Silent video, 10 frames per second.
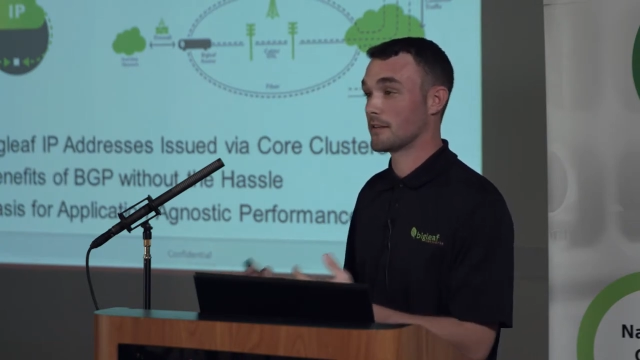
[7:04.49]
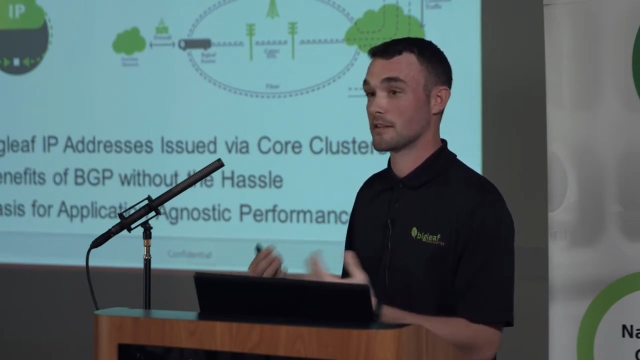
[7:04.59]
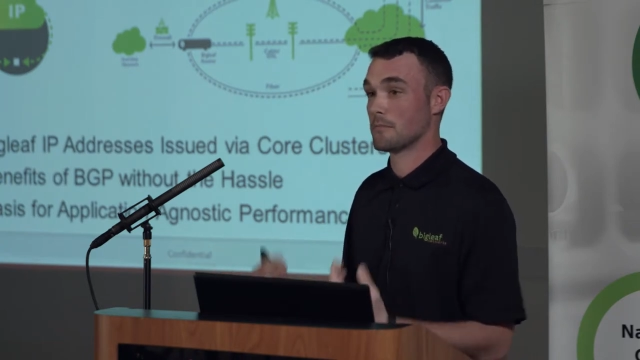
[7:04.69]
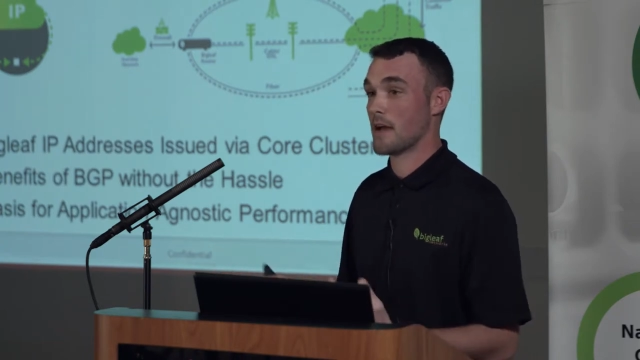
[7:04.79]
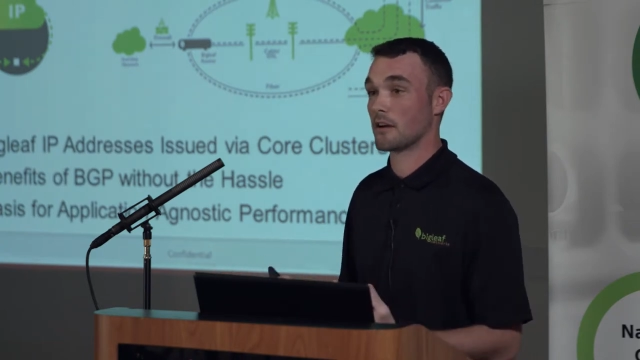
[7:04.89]
it
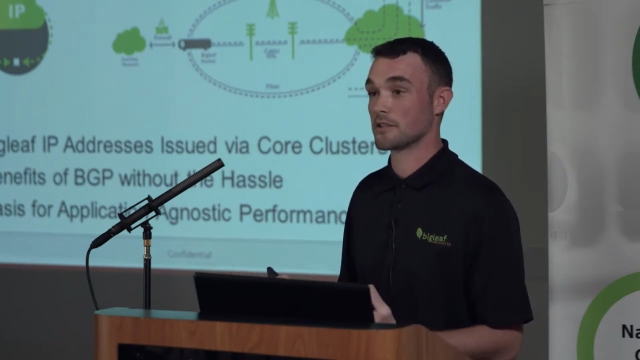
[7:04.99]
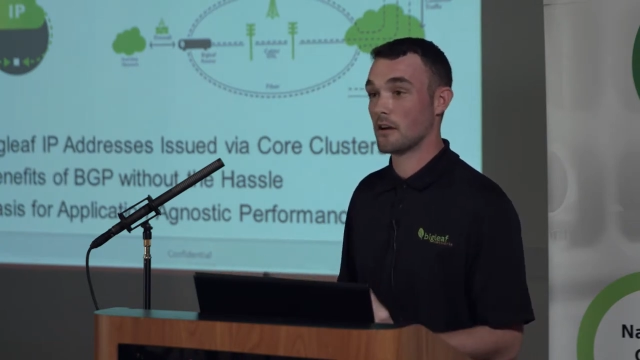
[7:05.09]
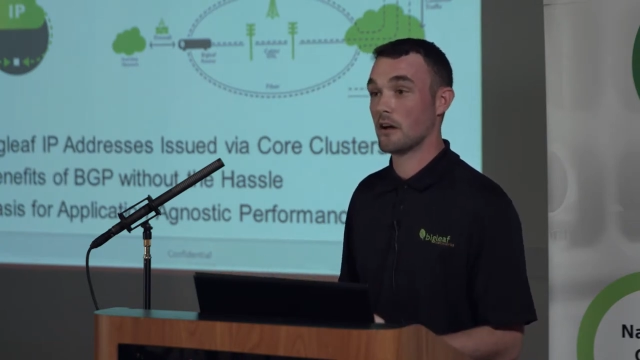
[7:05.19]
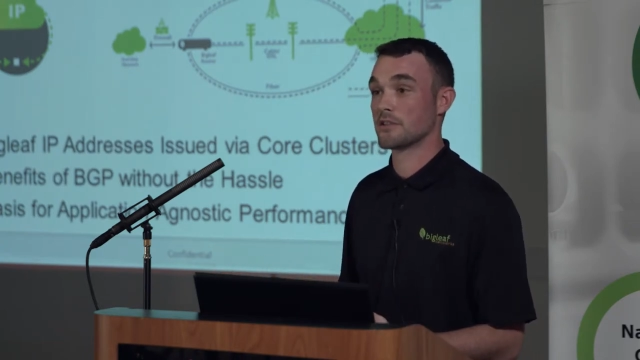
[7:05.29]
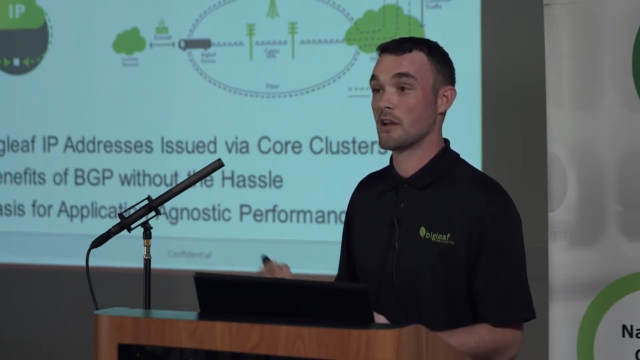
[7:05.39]
doesn't matter to
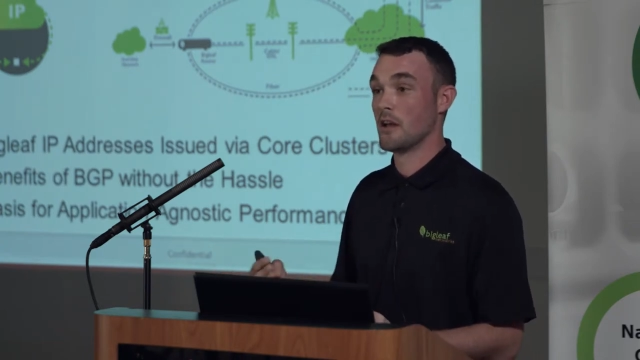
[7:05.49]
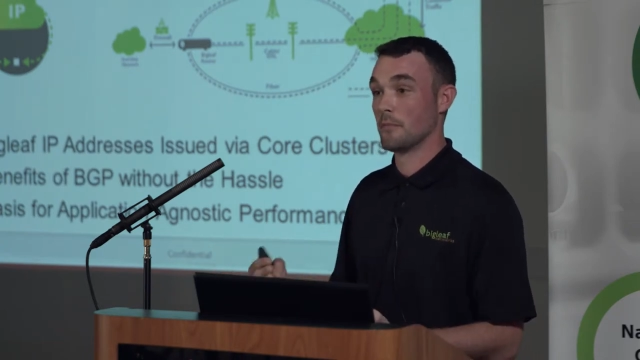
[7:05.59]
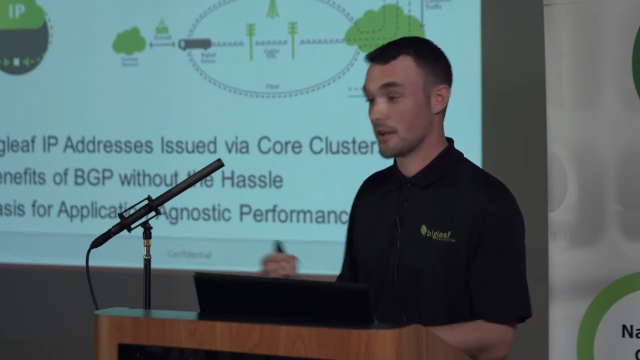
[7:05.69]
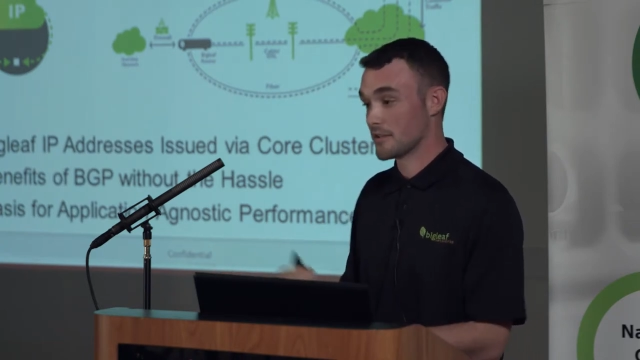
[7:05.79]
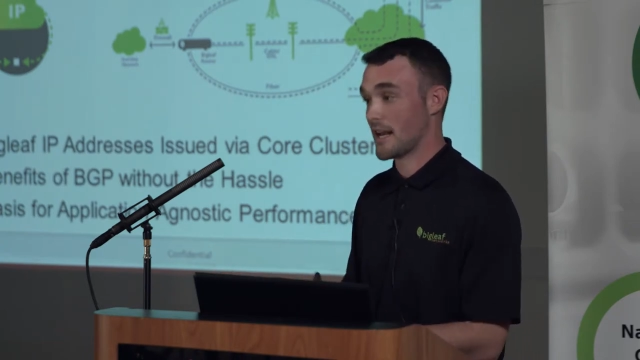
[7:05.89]
us
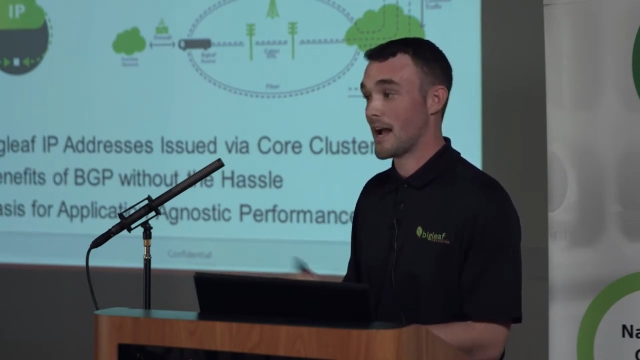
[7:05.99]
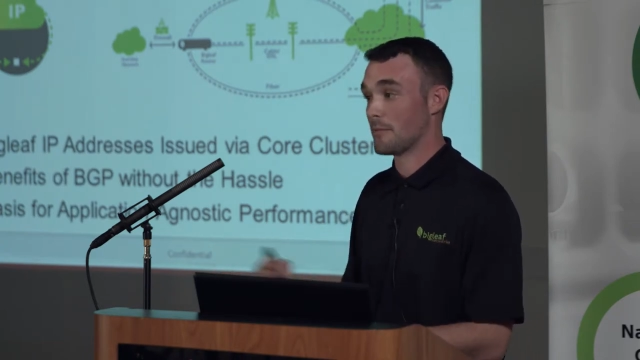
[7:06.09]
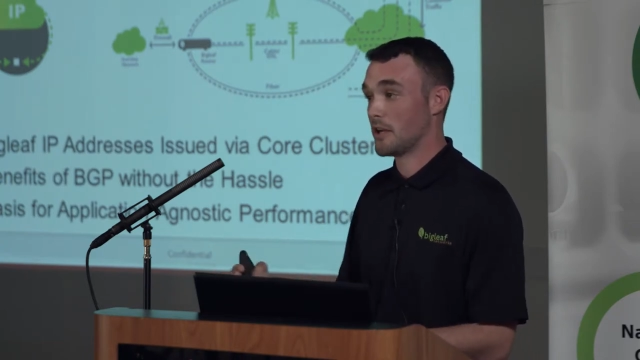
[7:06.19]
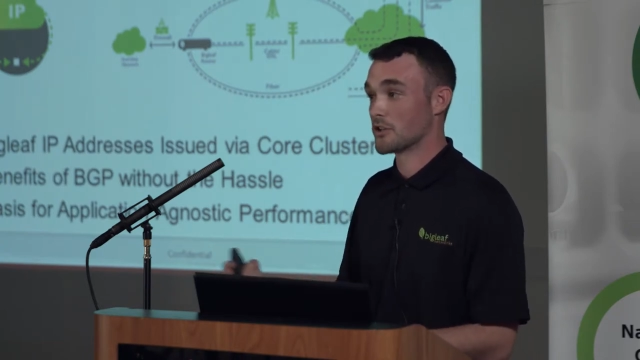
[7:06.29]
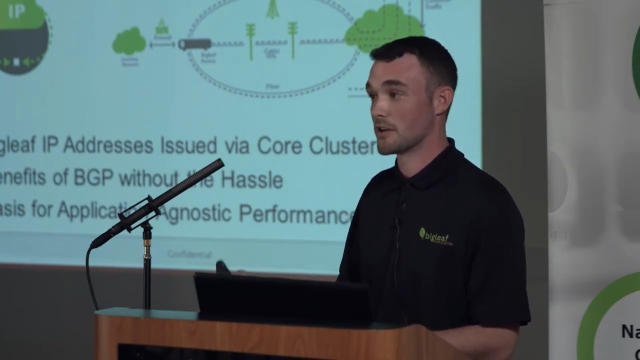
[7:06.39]
because that
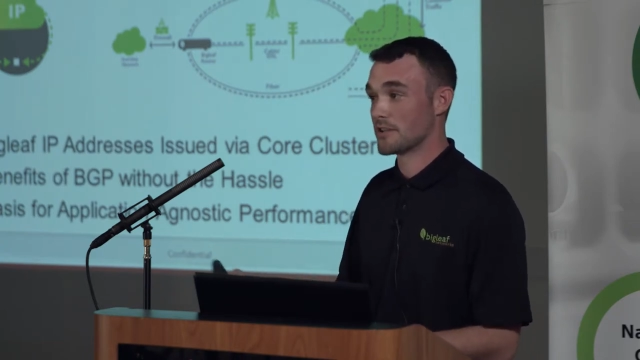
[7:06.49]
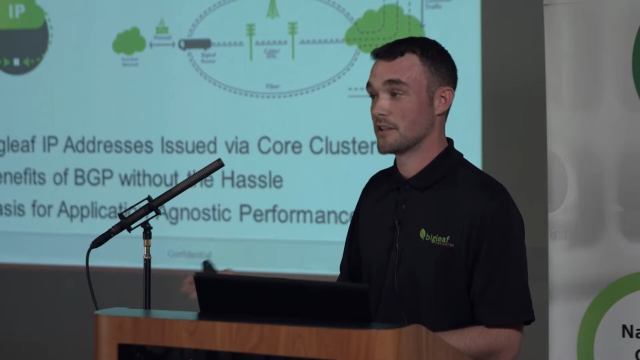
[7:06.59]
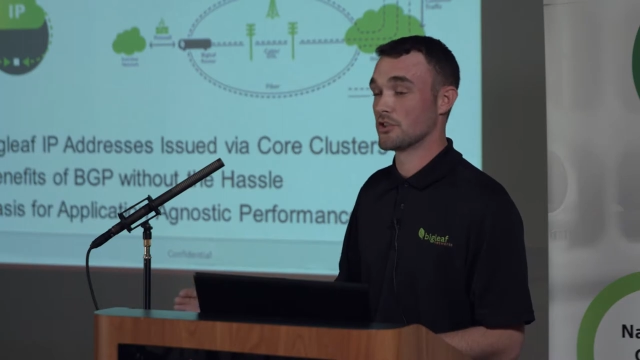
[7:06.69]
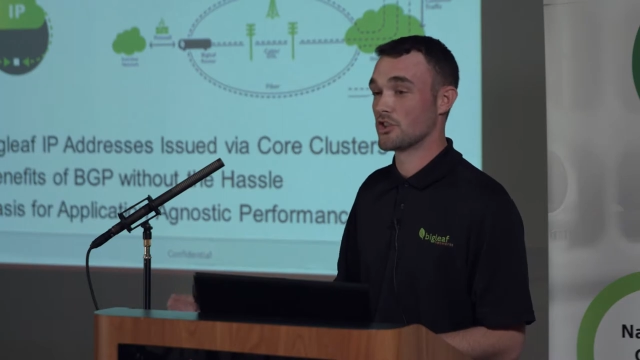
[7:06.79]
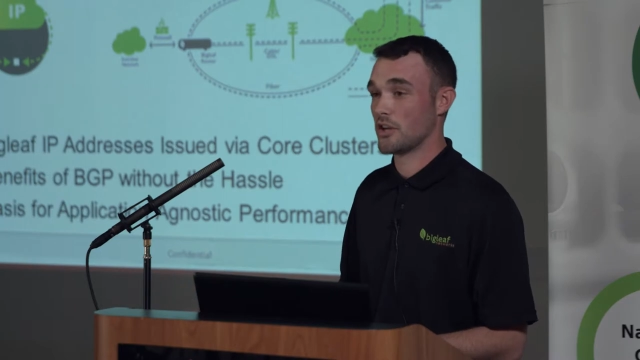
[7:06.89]
IP address
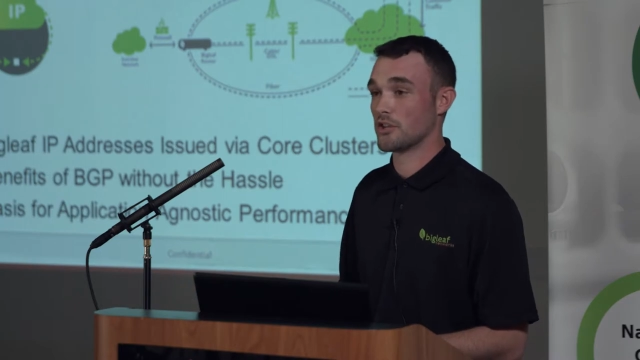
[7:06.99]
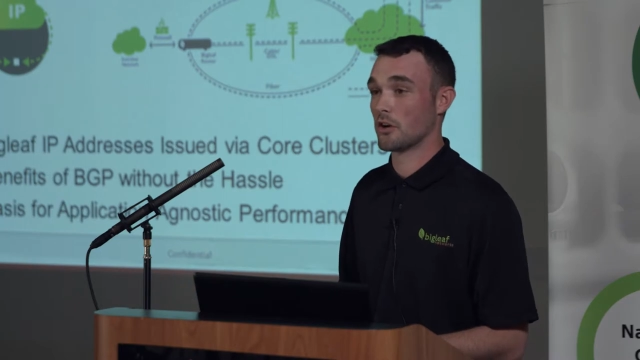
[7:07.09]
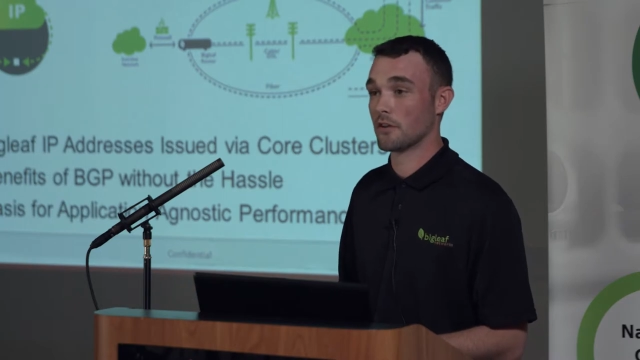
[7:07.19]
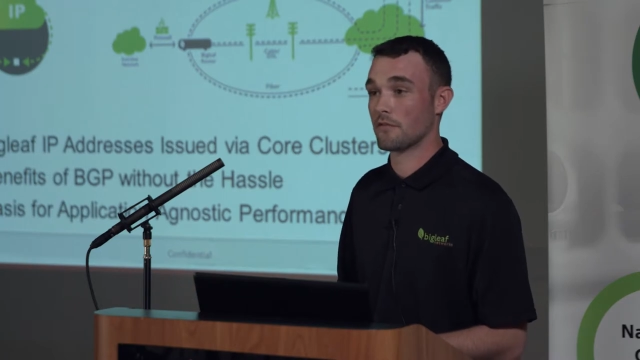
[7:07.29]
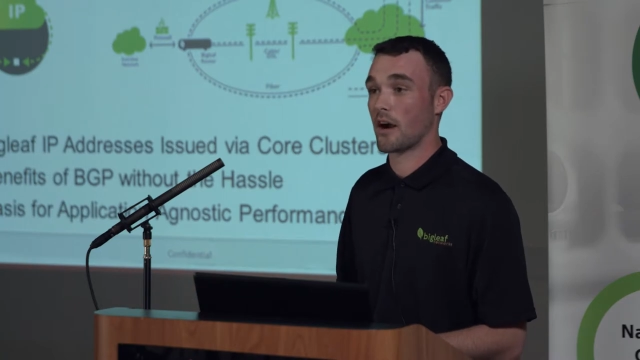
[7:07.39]
isn't changing
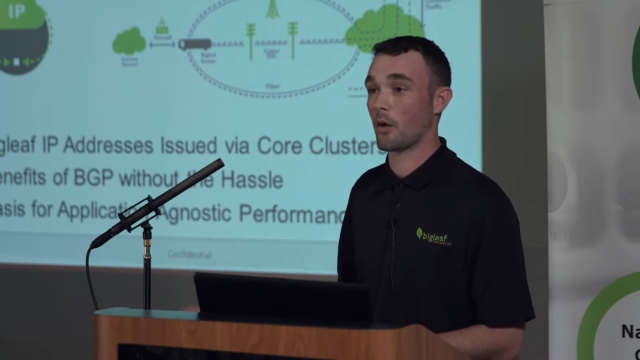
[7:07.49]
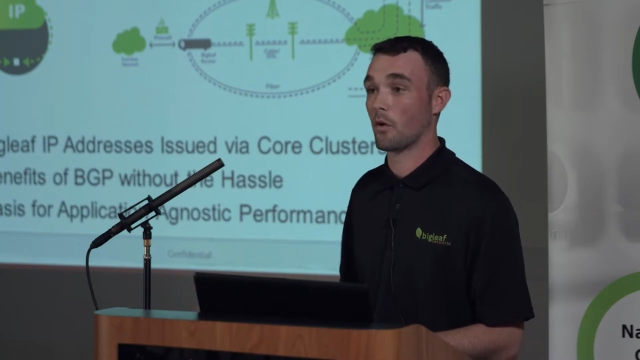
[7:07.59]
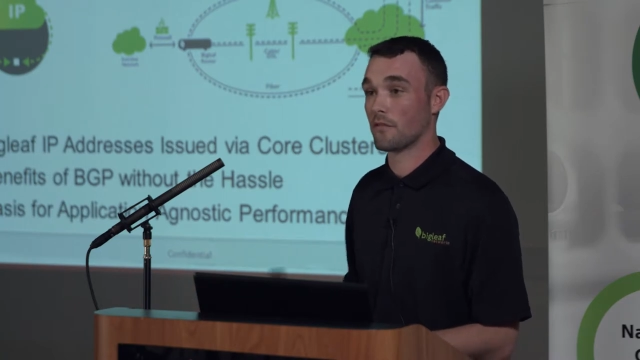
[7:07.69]
on the firewall.